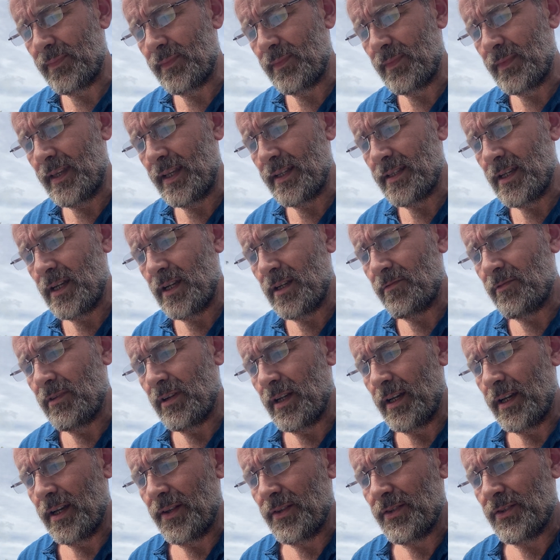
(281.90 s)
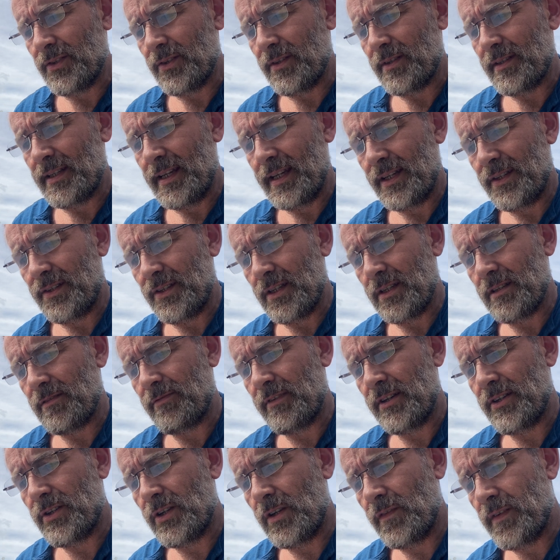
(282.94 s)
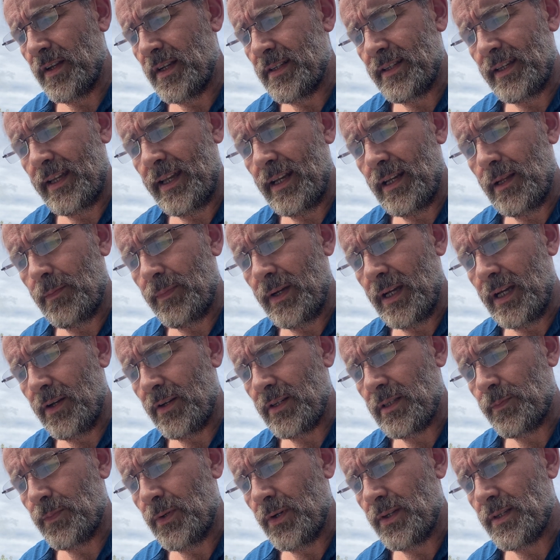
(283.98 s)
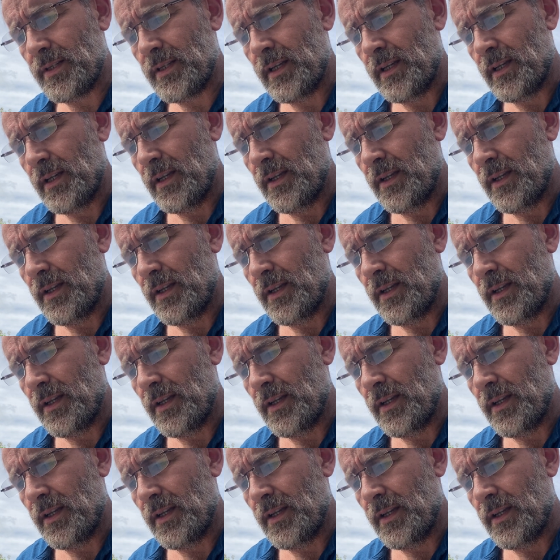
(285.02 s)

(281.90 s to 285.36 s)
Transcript: his own reliance on nature's rejuvenating healing power is put